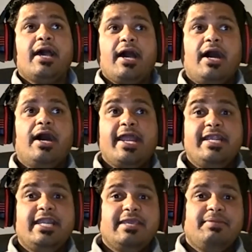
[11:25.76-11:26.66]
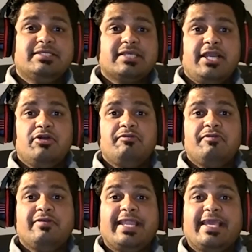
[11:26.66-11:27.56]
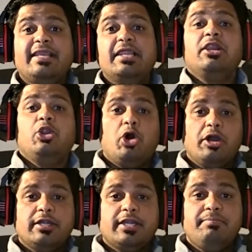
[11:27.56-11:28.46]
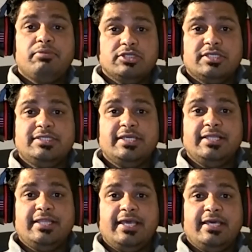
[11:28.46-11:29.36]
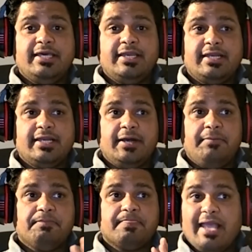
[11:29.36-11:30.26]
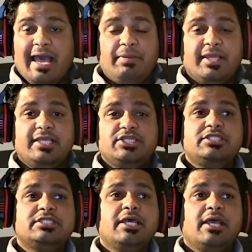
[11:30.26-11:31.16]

NDEB is kind of taken a longer time processing their applications,